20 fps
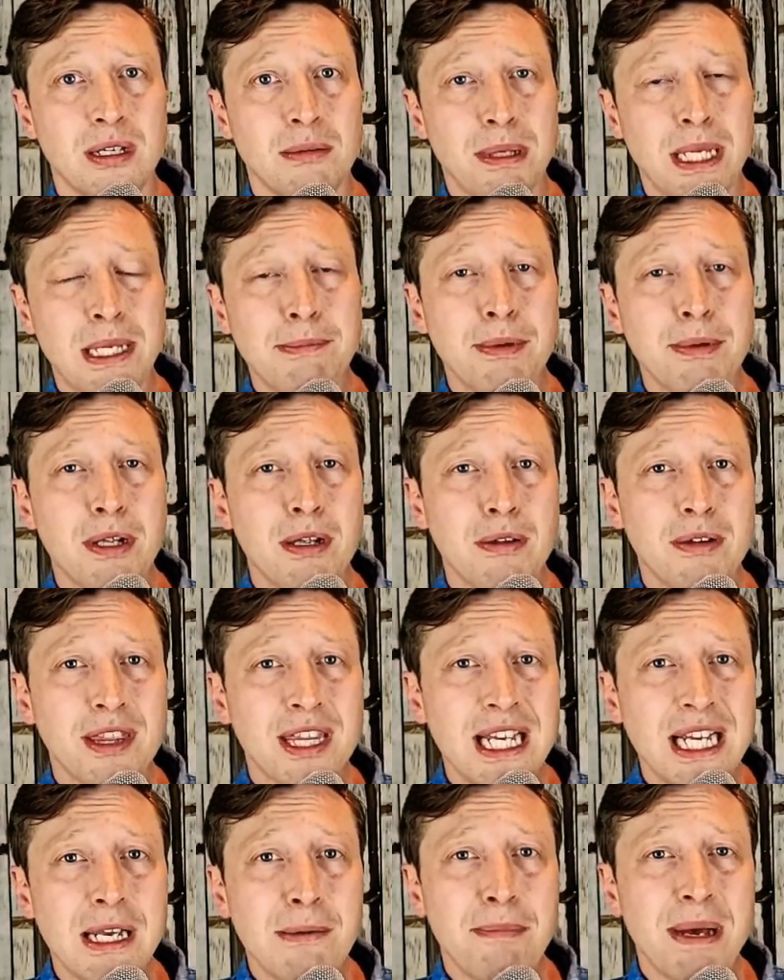
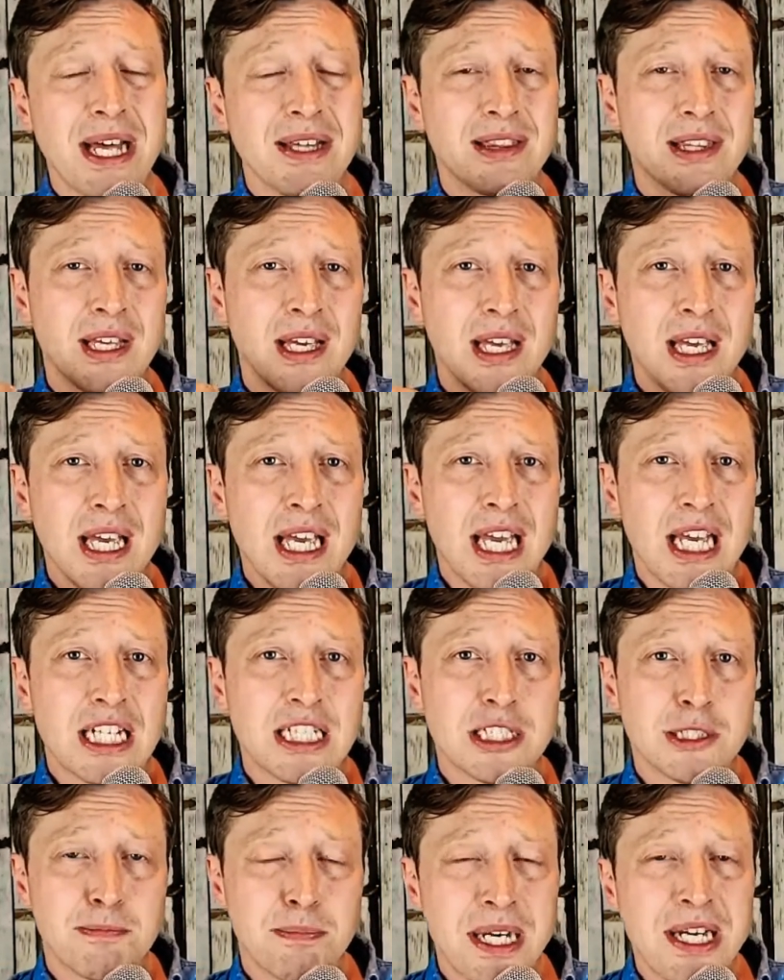Think about the
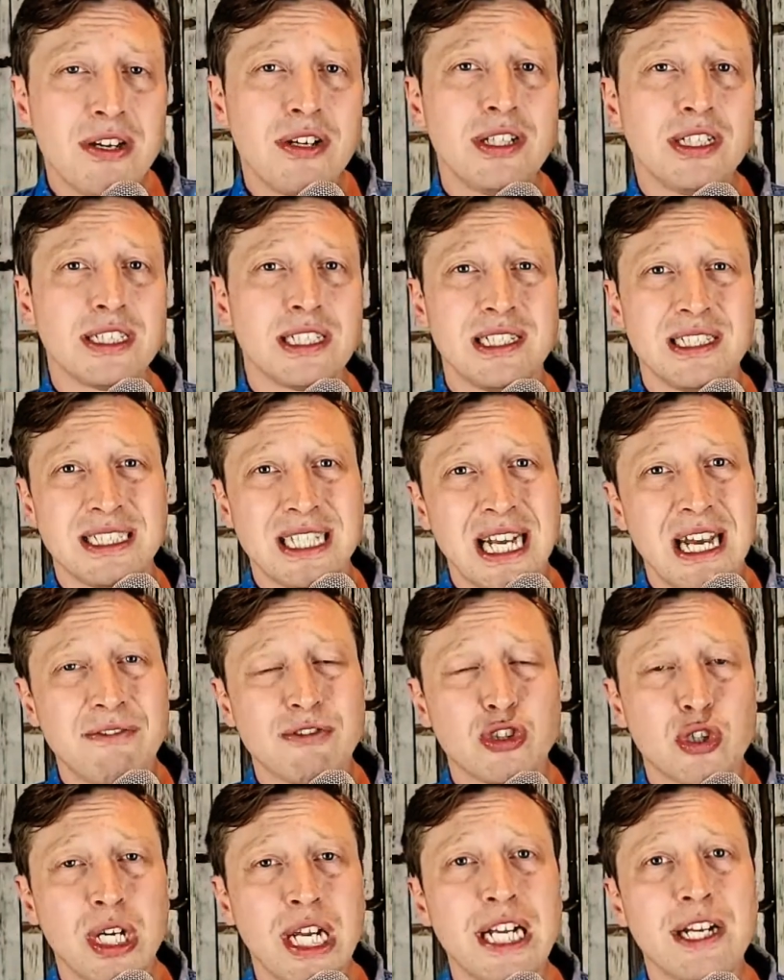experiences that
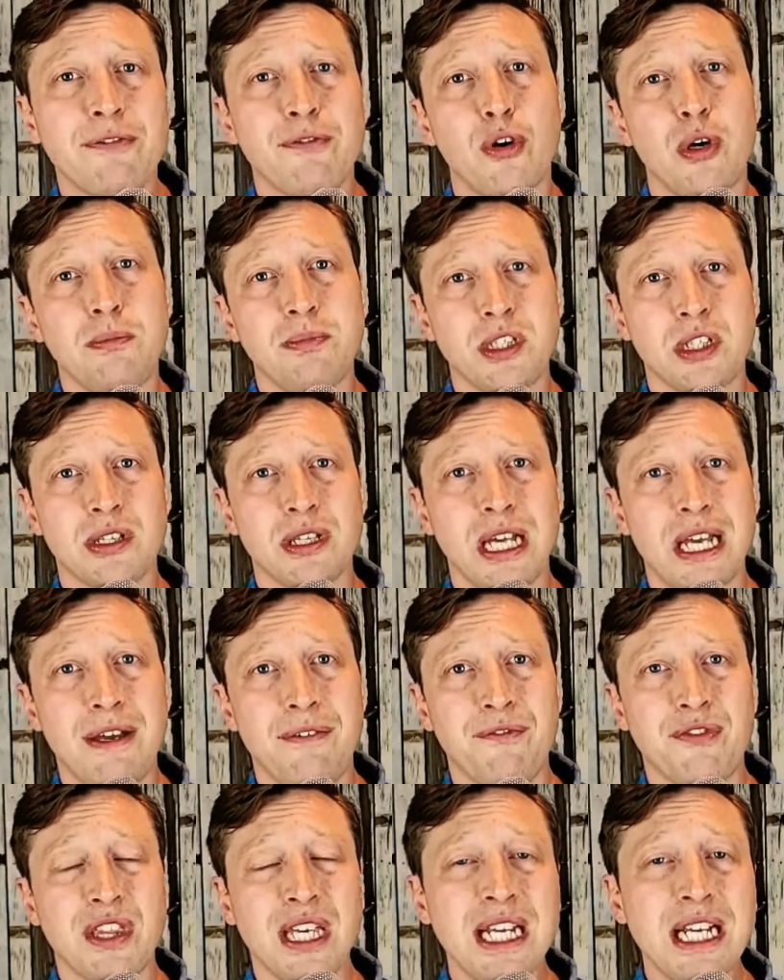have transformed your
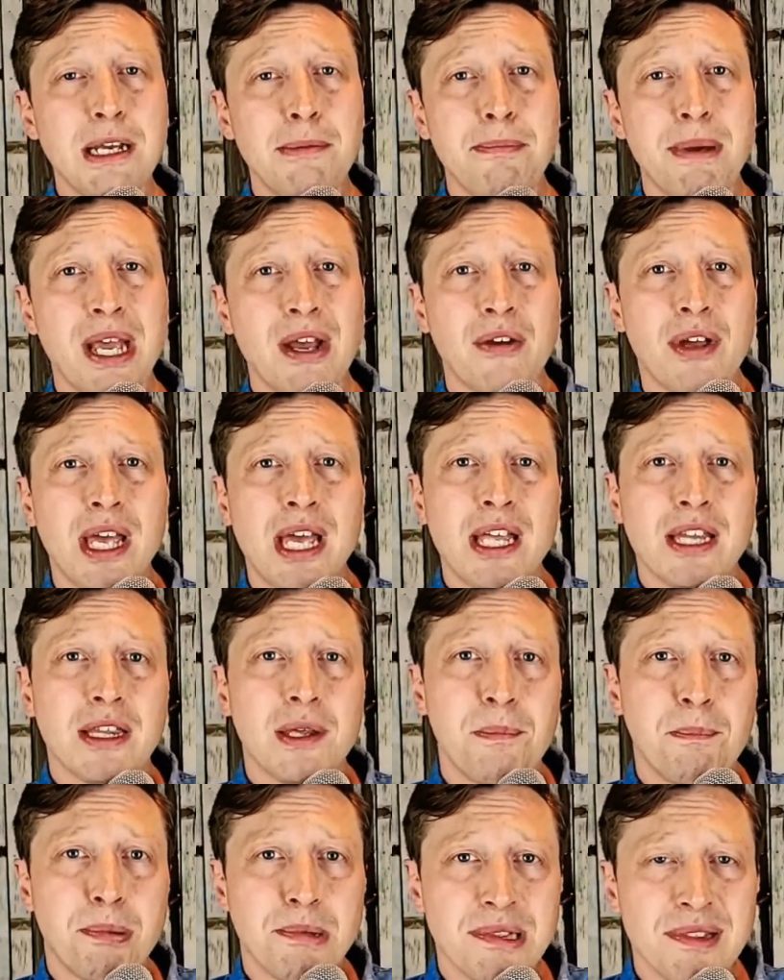life. Think about
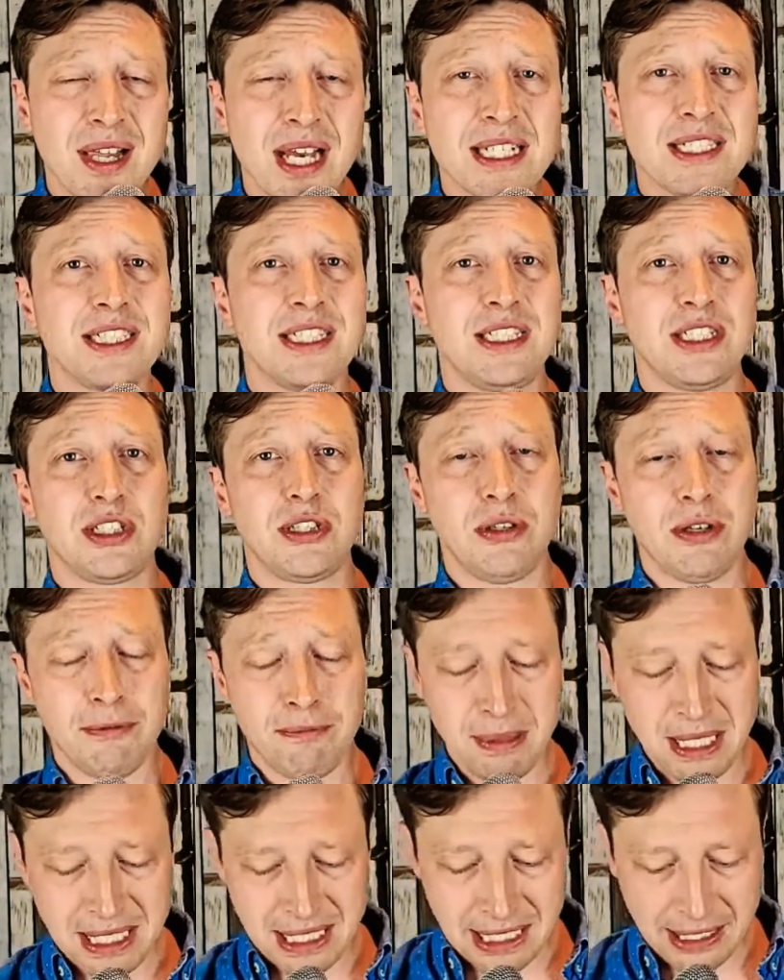the blessings you
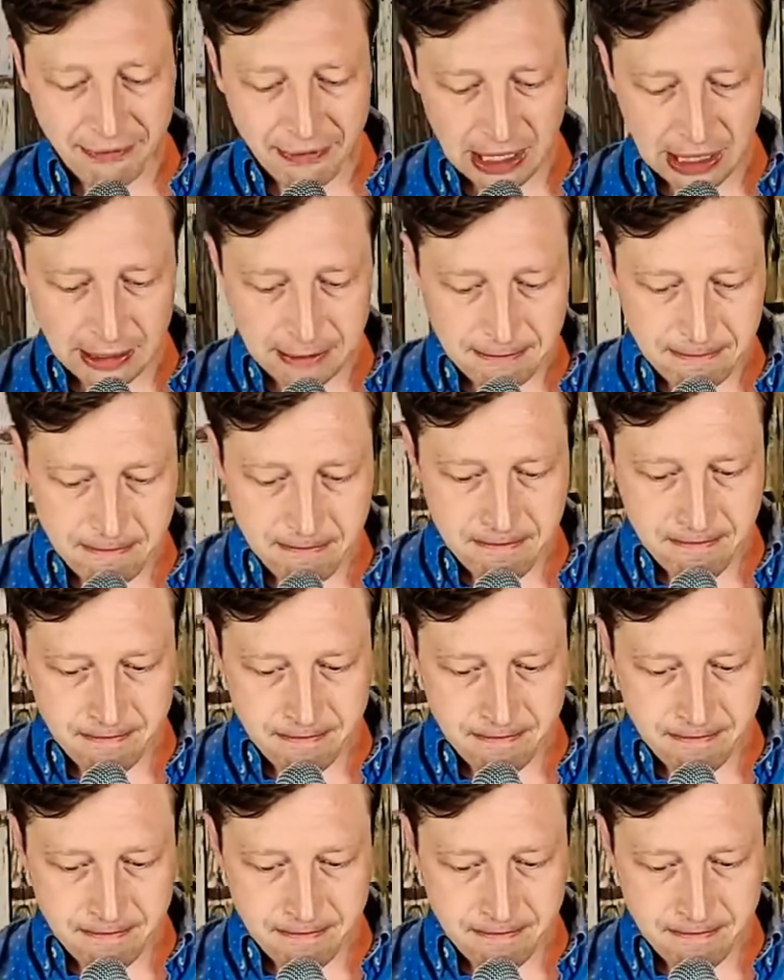have been given.